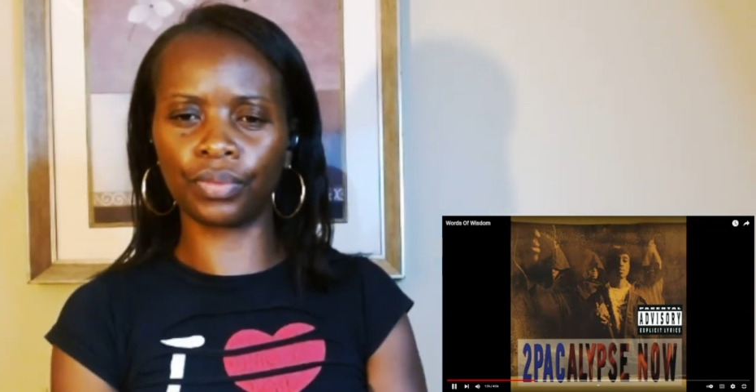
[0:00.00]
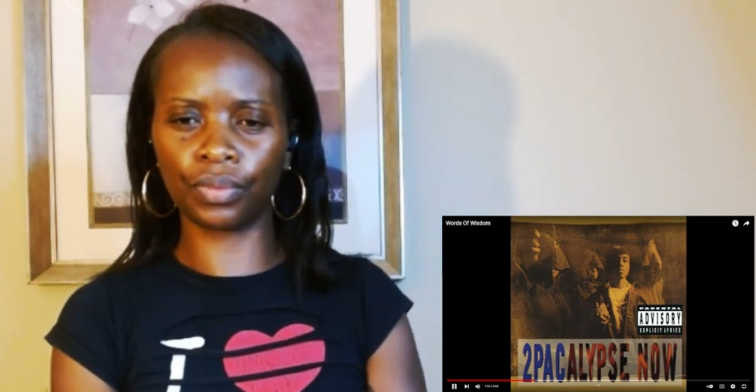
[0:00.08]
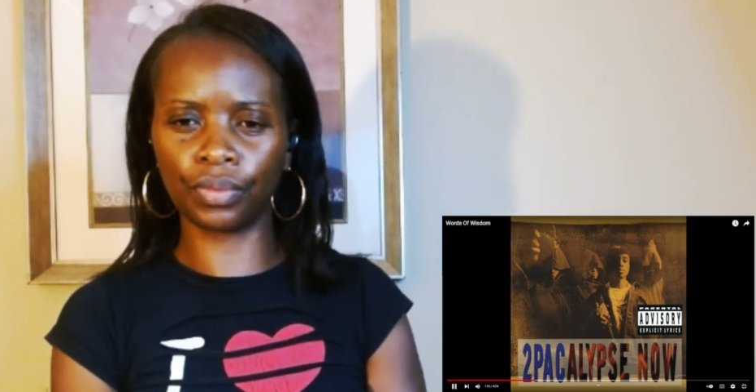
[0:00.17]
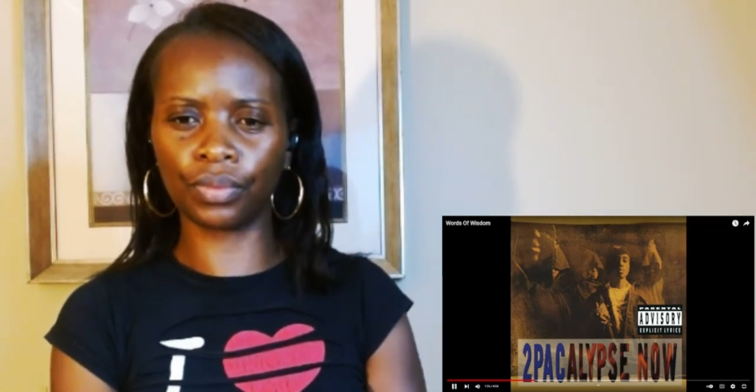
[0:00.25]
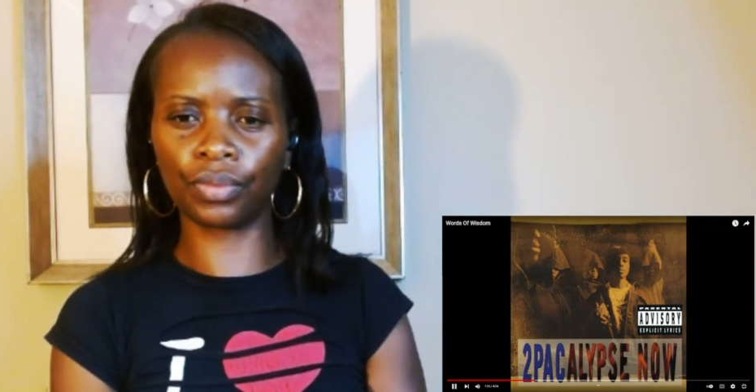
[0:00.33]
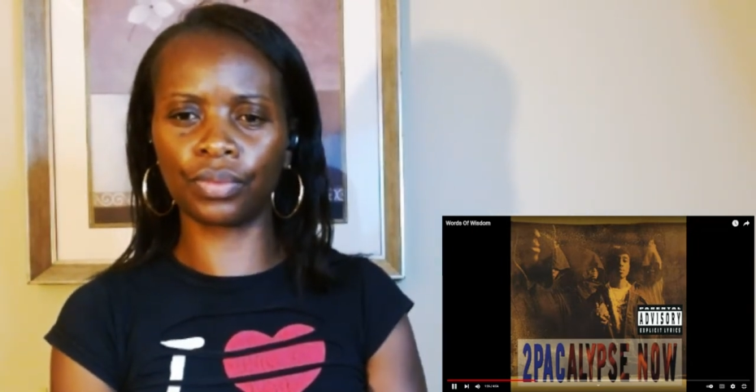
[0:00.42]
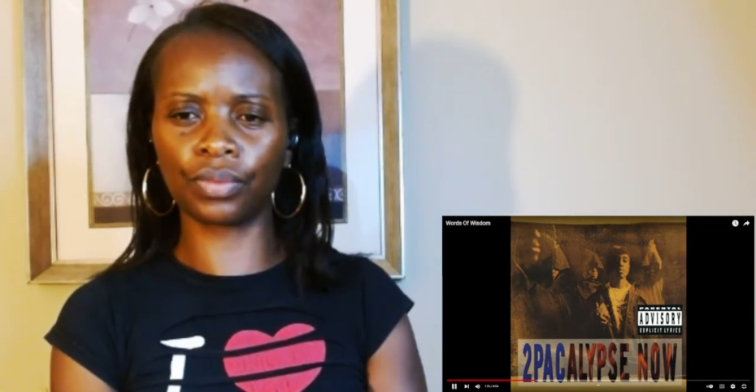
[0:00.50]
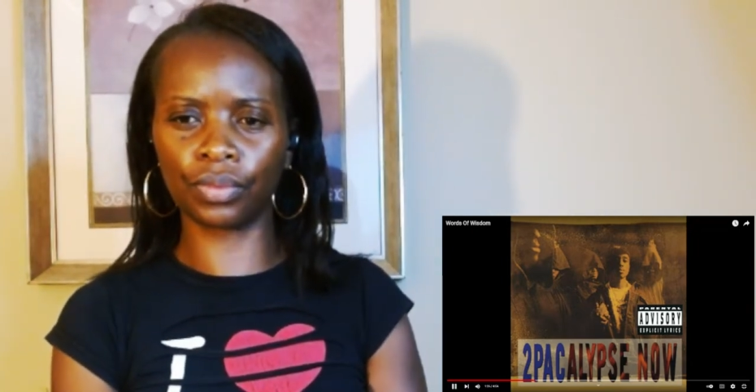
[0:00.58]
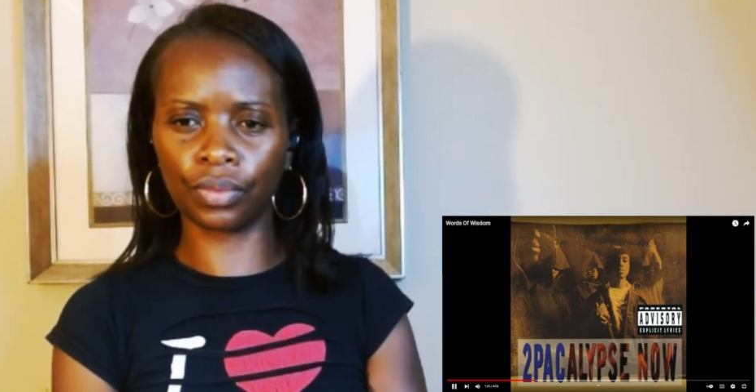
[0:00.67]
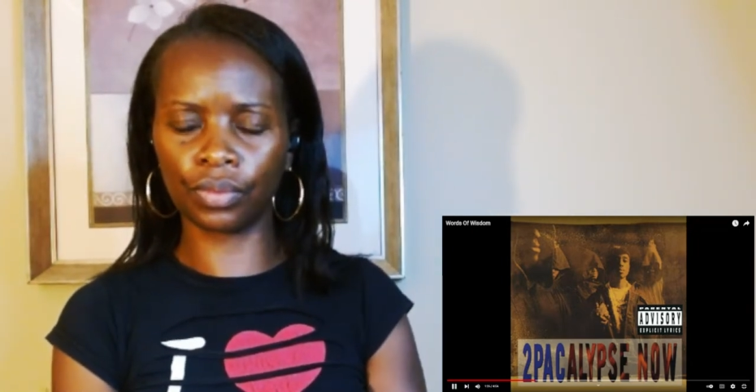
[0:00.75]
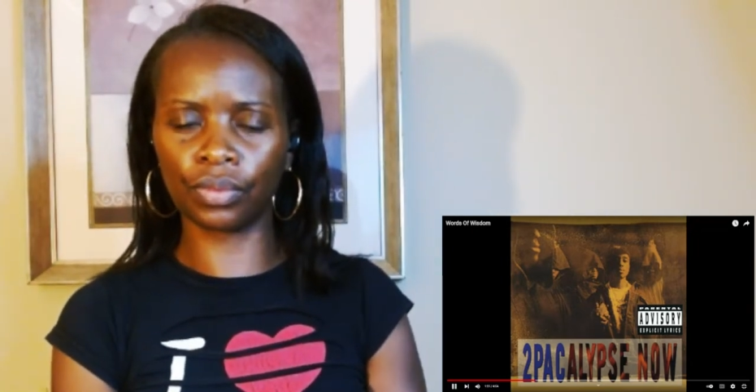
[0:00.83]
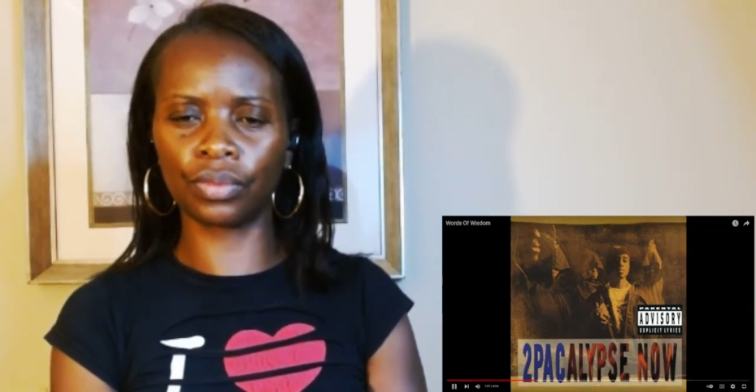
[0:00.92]
The war on
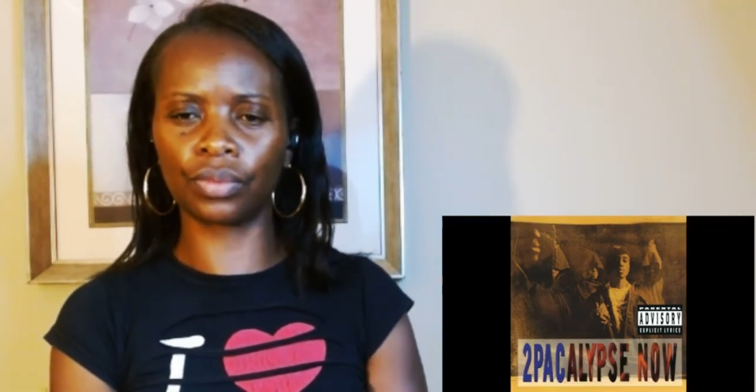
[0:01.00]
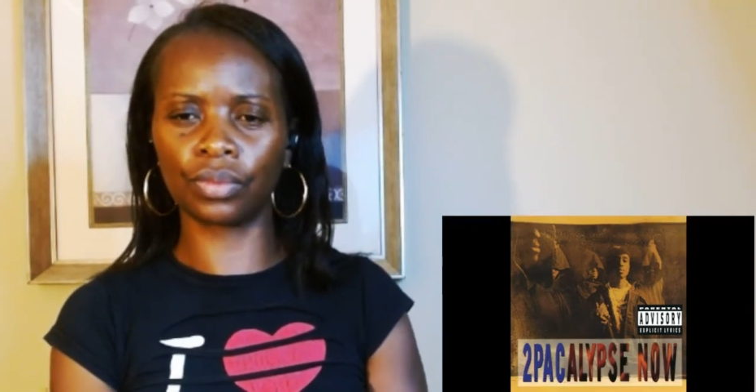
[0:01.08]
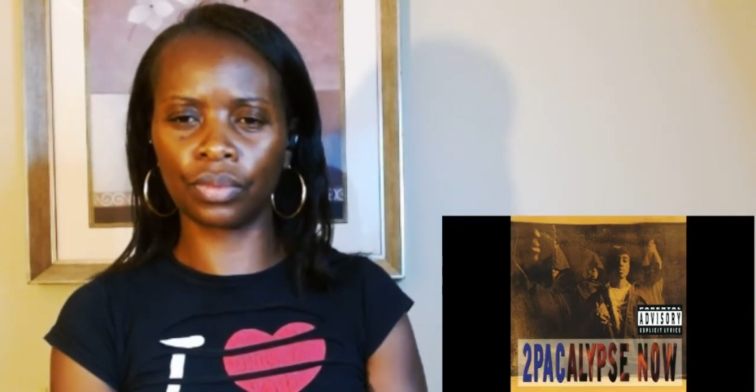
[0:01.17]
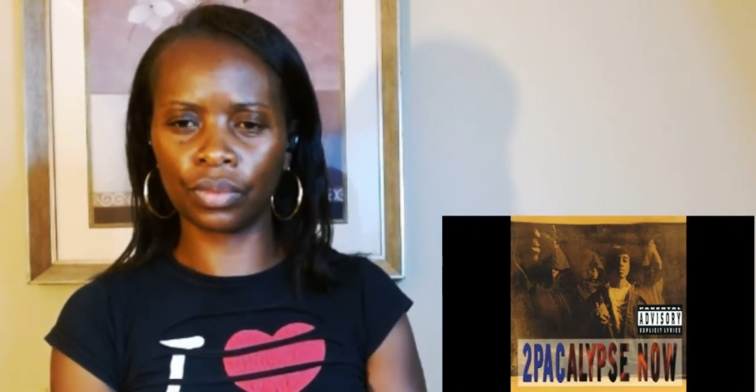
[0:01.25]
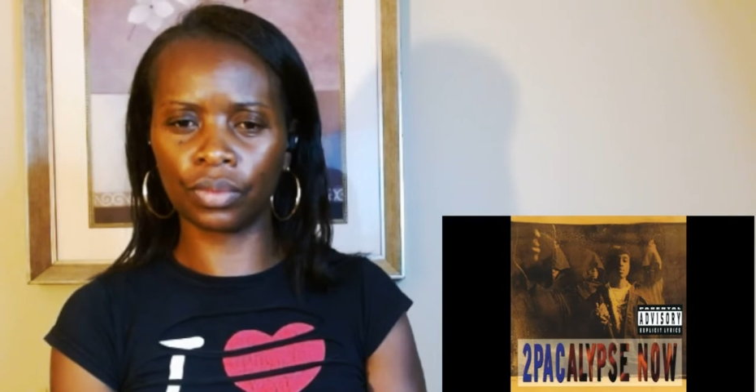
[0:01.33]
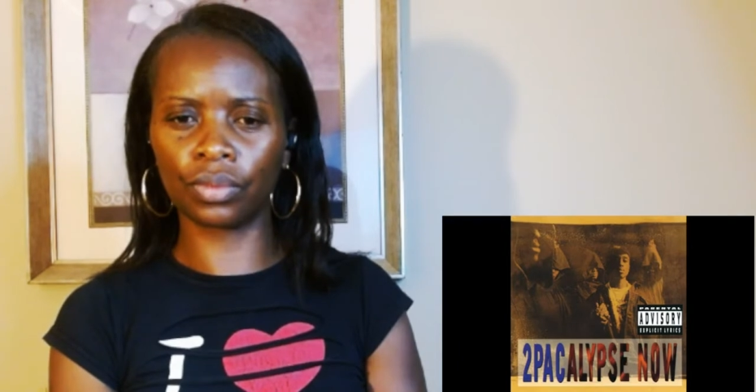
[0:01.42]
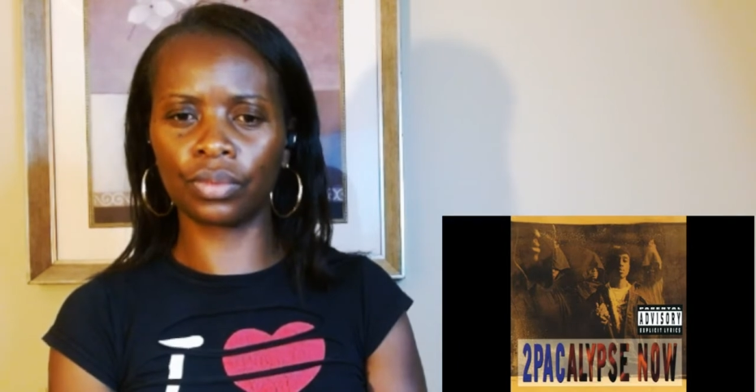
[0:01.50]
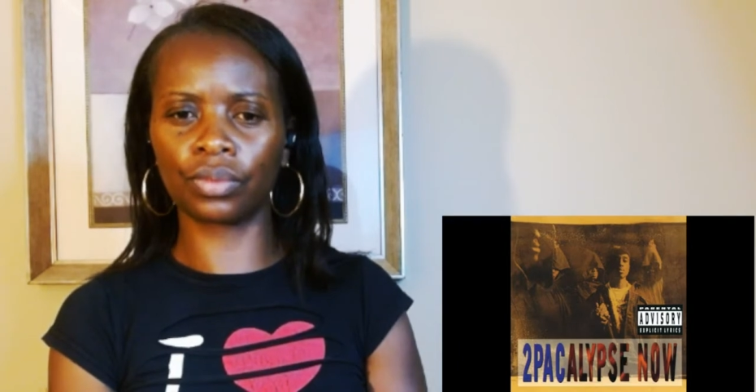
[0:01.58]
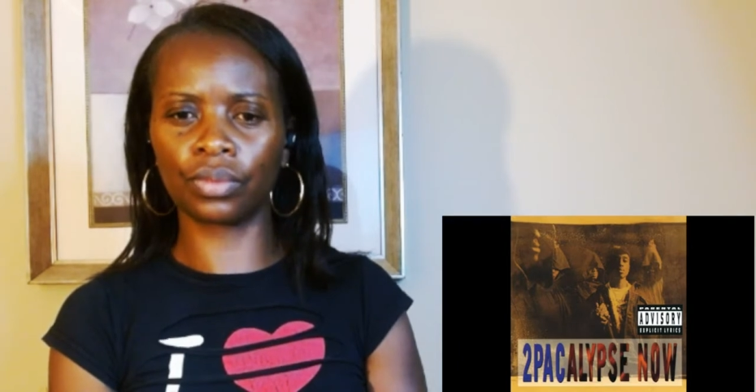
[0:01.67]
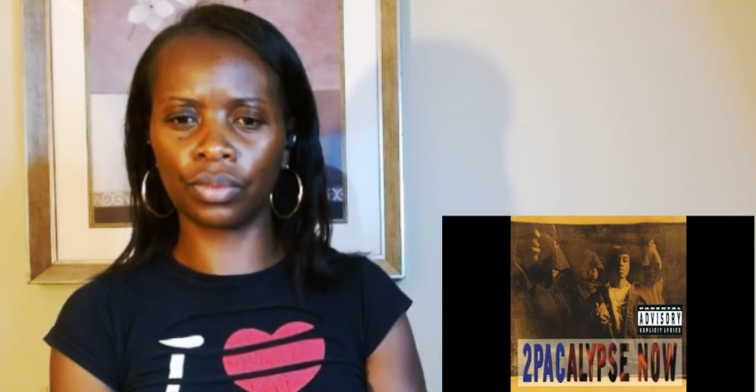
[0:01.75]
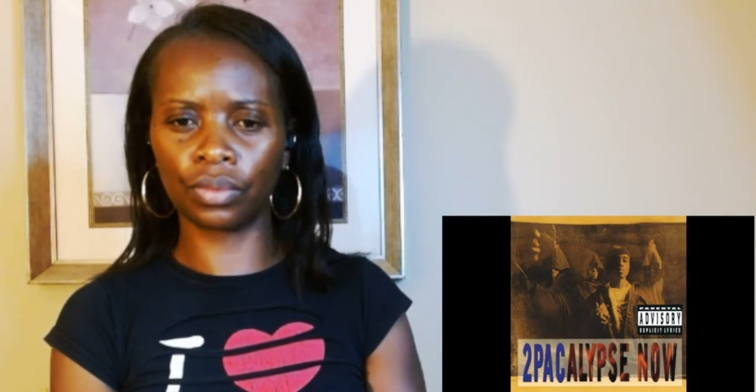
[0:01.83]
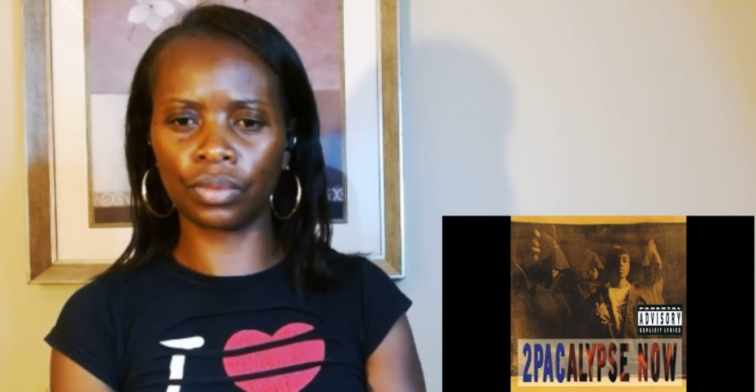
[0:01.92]
drugs is a war on
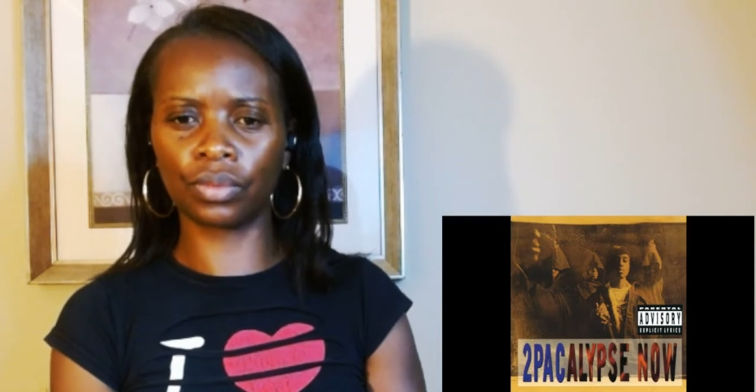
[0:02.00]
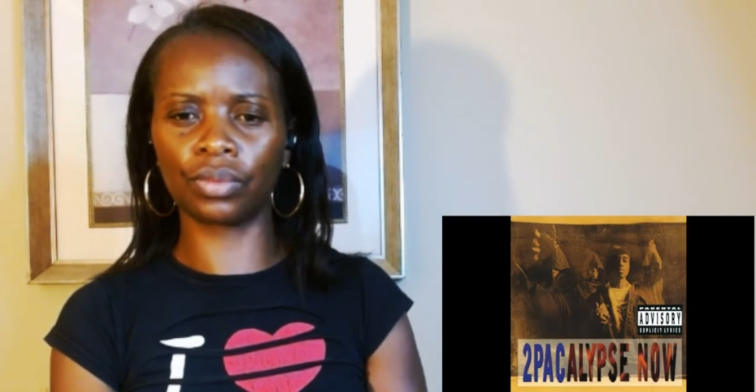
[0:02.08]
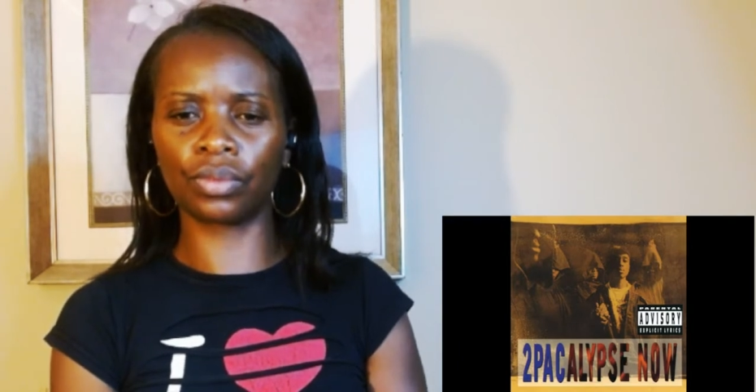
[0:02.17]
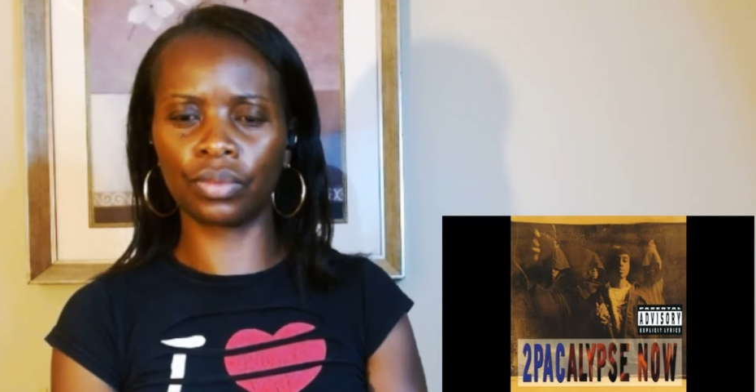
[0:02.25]
you and me.